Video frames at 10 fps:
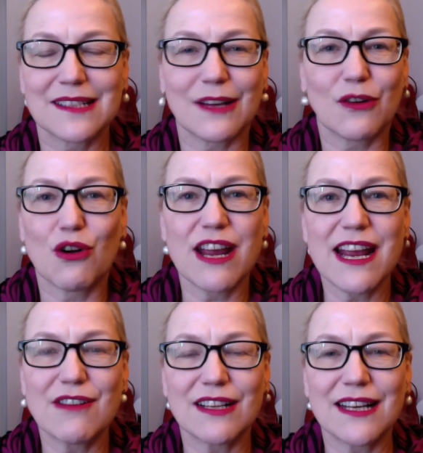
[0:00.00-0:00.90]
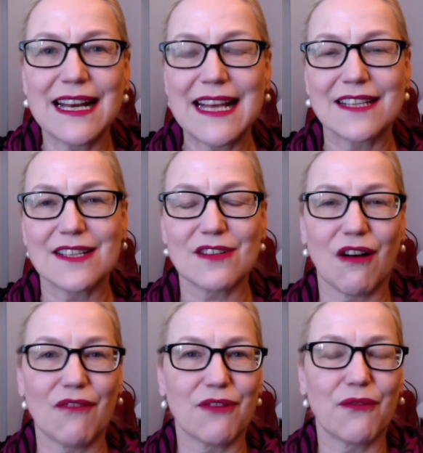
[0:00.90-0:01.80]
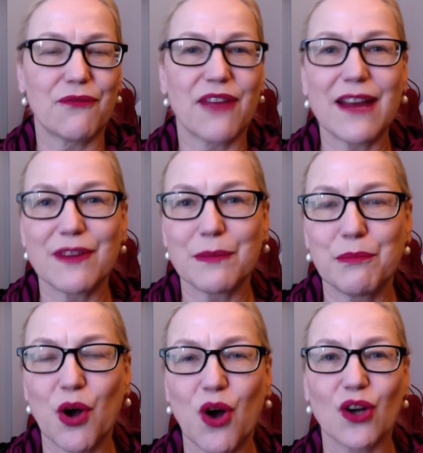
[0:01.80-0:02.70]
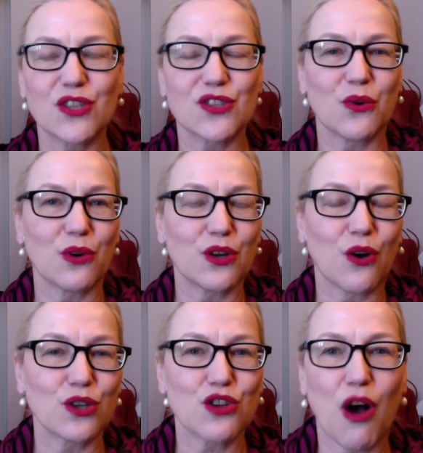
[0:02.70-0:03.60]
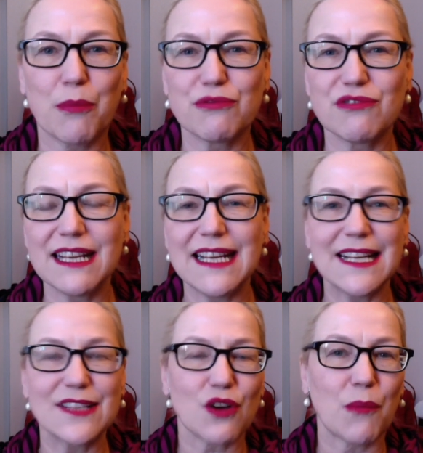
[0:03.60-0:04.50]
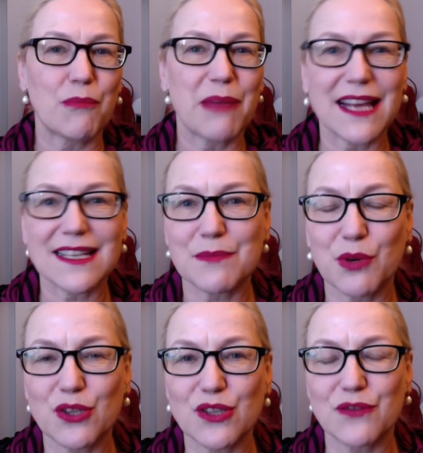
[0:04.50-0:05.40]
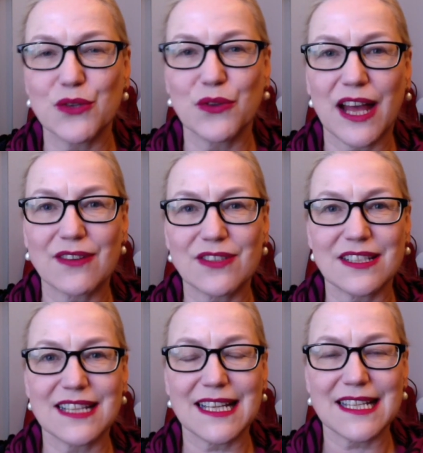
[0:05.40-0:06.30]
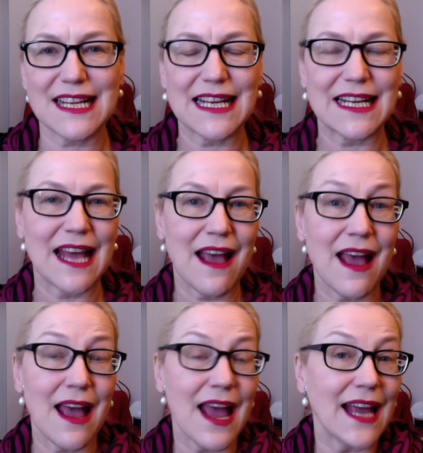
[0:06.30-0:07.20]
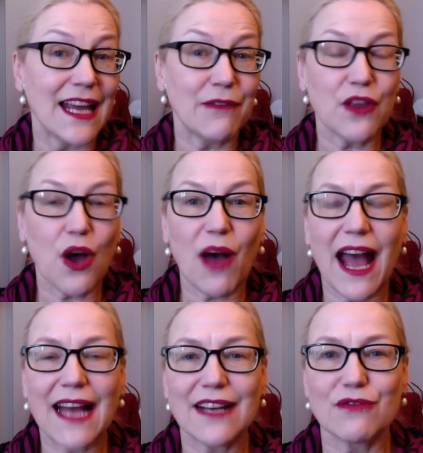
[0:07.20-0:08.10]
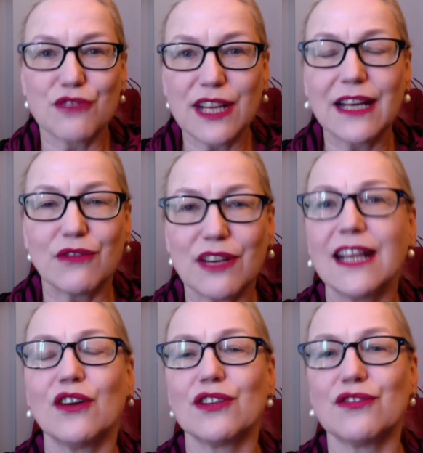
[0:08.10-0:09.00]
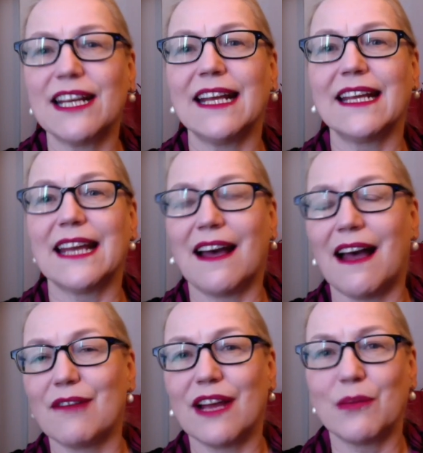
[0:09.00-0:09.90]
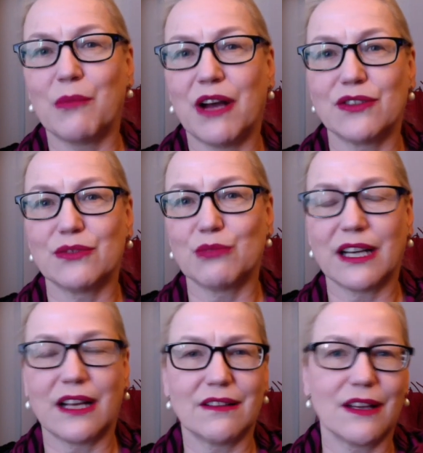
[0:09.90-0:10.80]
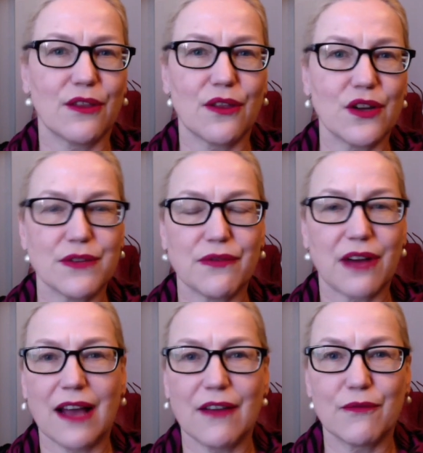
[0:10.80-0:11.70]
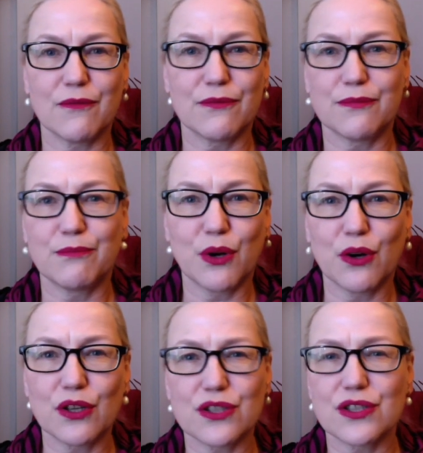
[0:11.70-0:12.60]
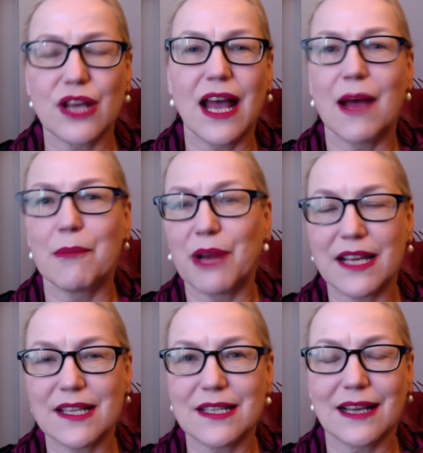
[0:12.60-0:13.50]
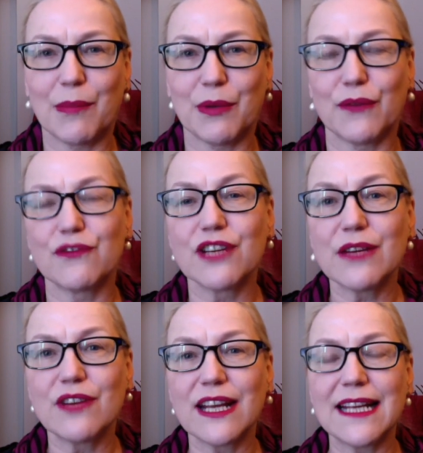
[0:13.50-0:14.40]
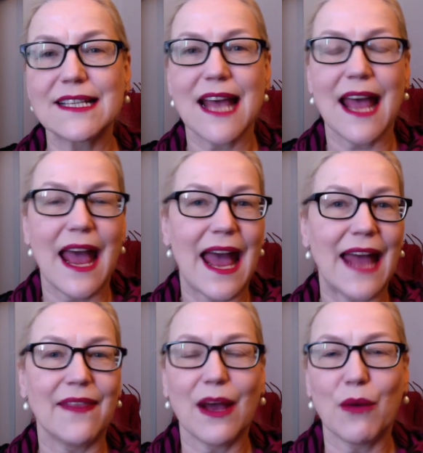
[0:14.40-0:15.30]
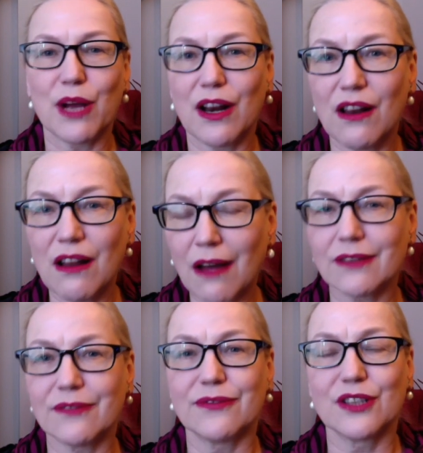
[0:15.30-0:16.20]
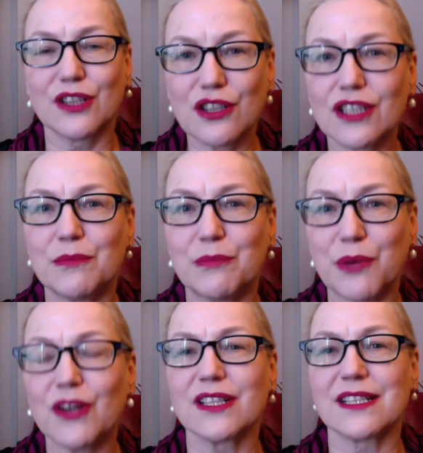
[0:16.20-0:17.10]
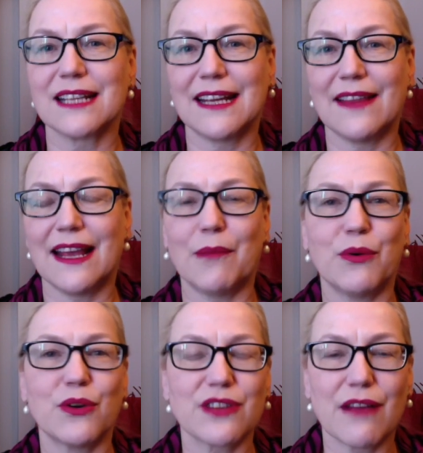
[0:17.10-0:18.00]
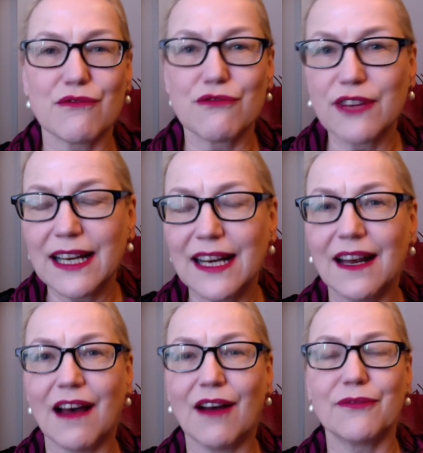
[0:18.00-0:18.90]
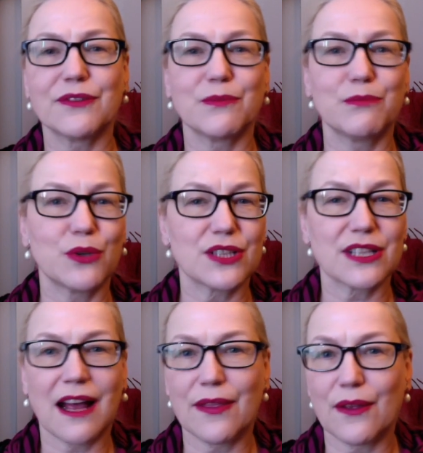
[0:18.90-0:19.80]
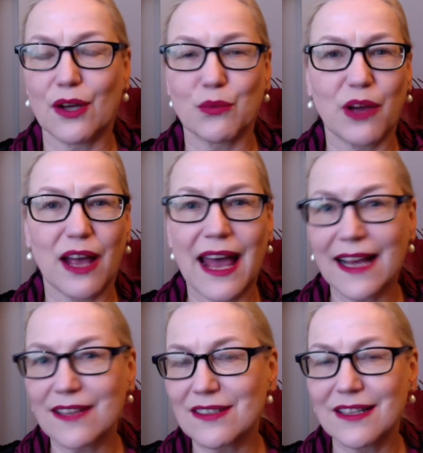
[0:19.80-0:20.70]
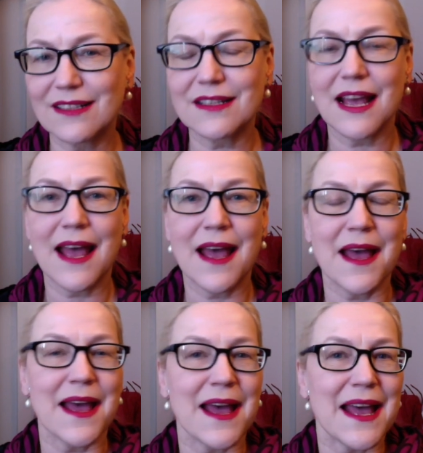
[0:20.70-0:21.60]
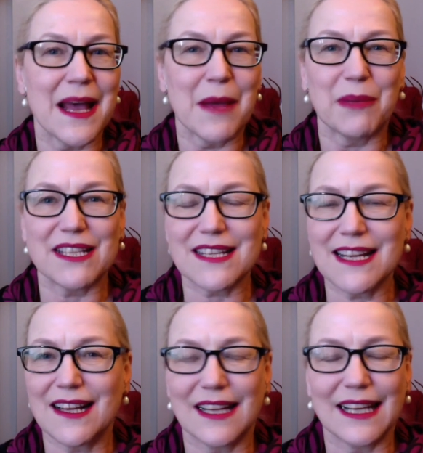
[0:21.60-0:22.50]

coherent list of favorite books or top reads or best books of 2016. Even though I had a really, really good reading year. I read about 135 books plus a couple of rereads, and there were a lot of good books in there. Books I really loved, books I thought were excellent. But still,